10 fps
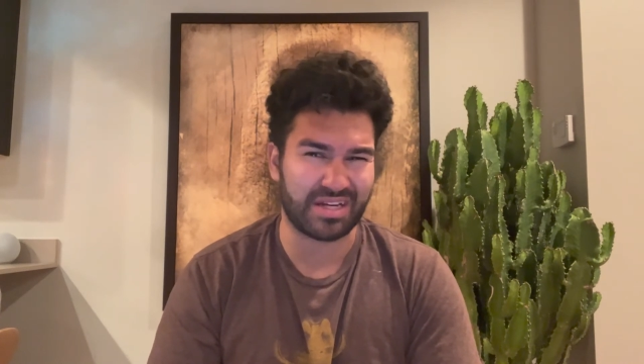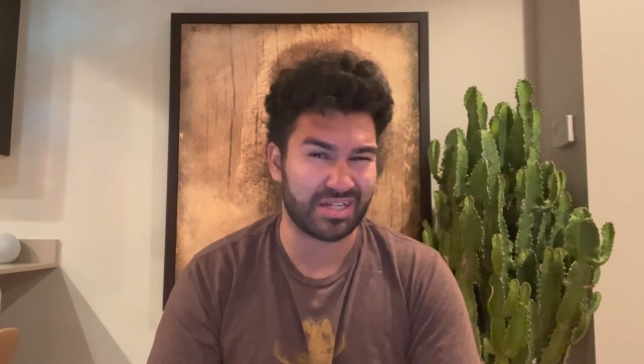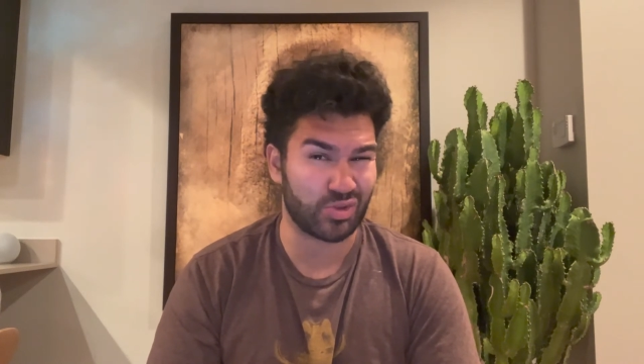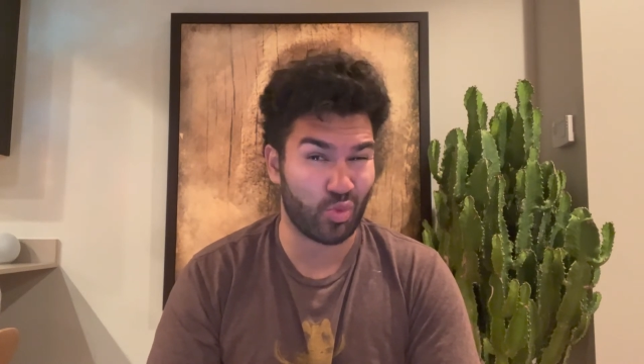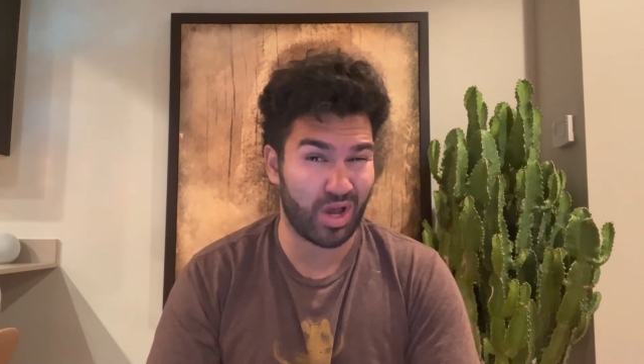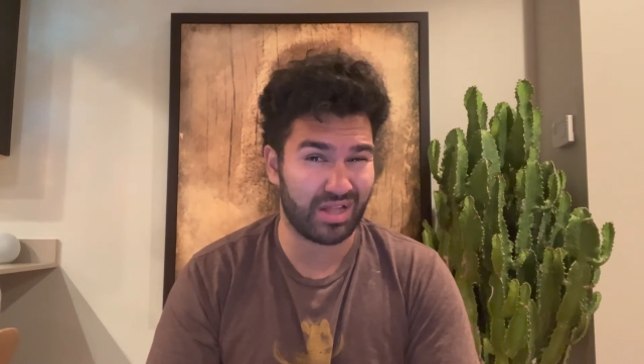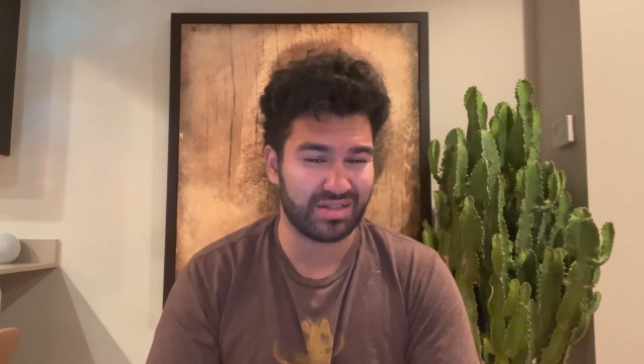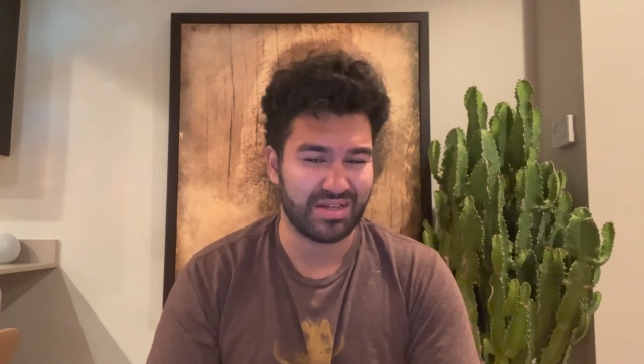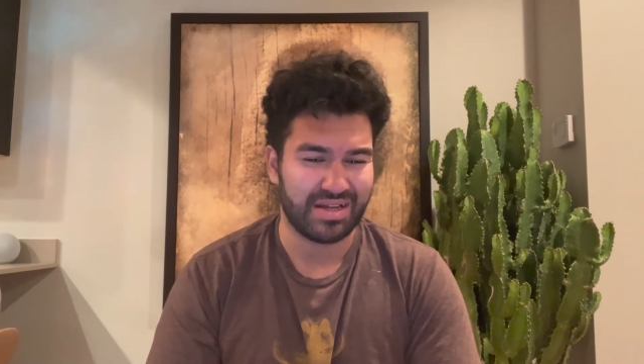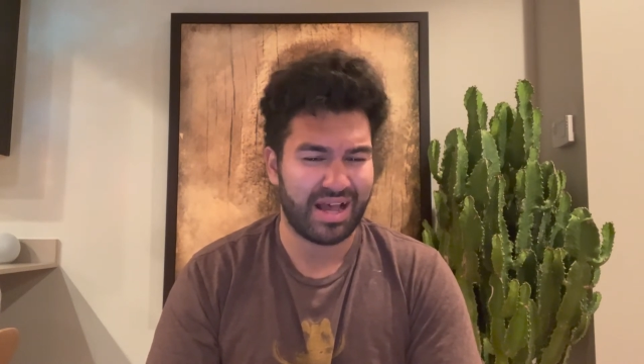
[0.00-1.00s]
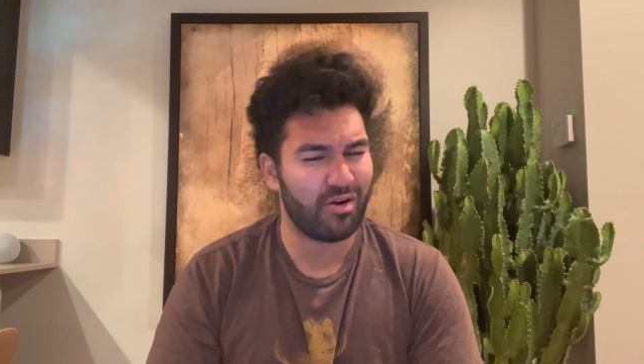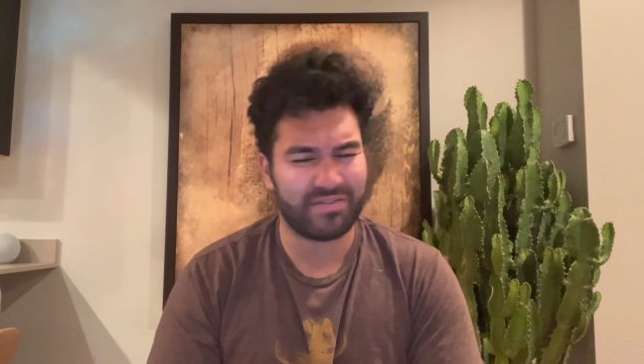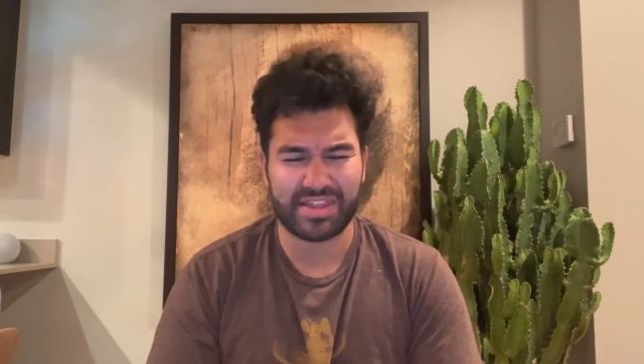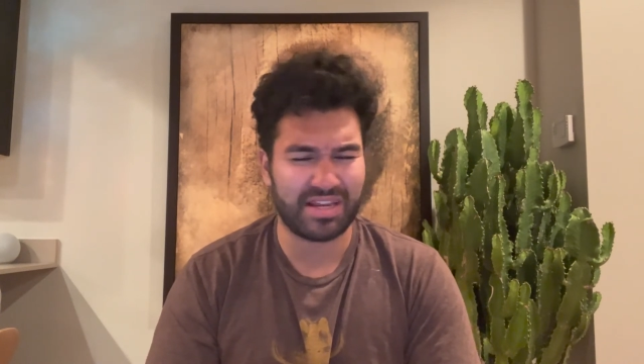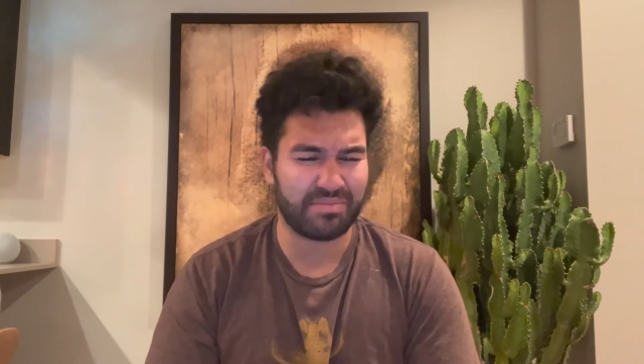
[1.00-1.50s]
as well. However,
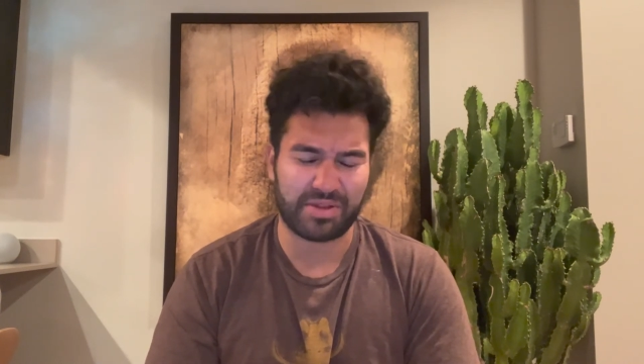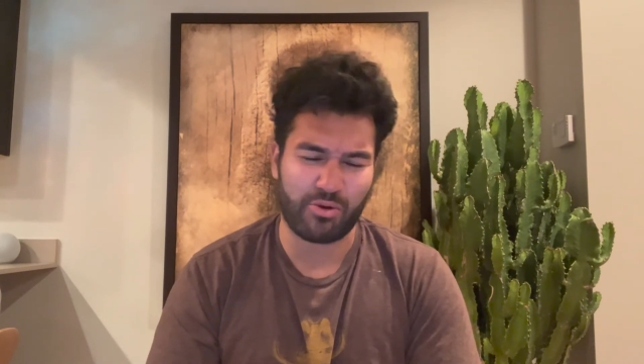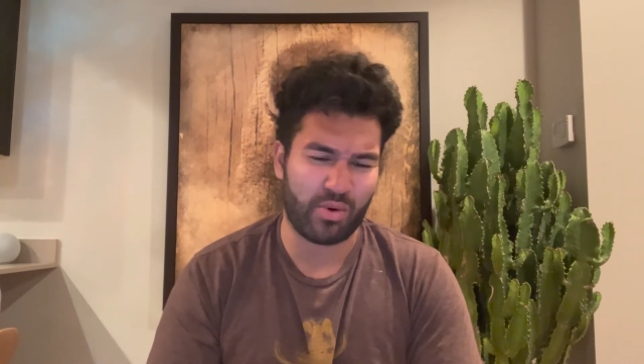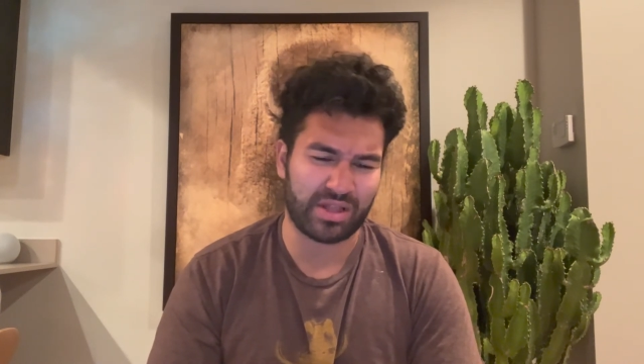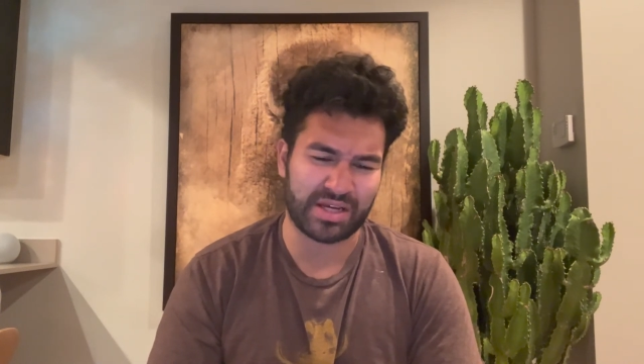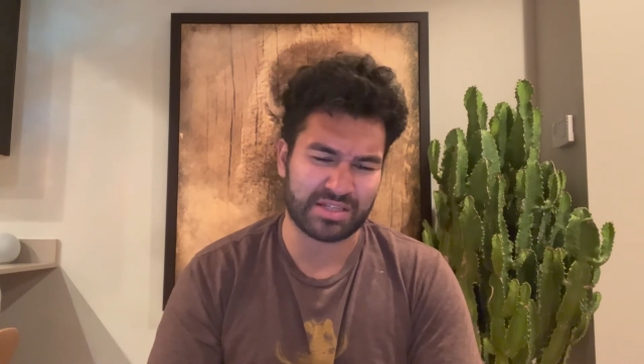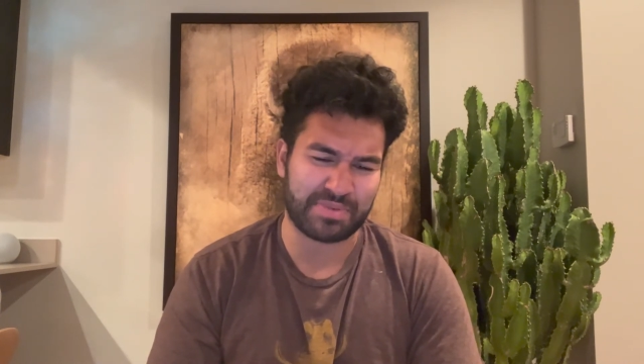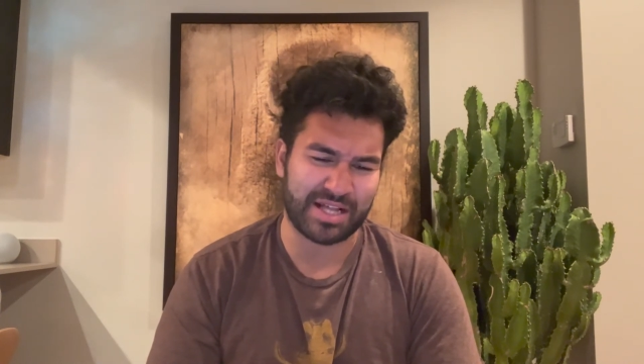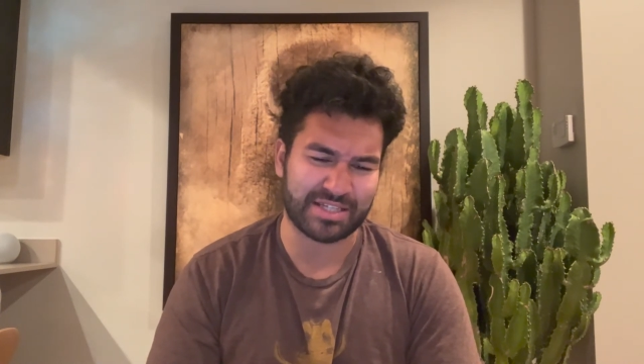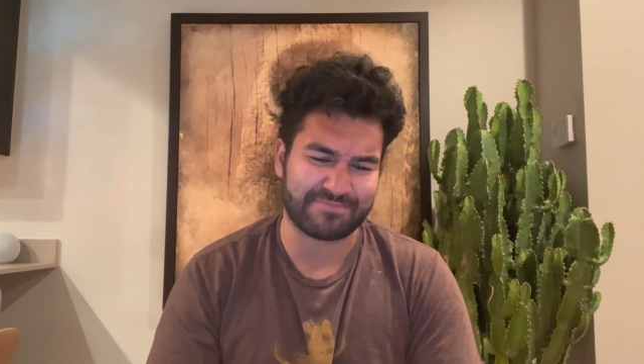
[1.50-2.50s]
they didn't play well against Palace.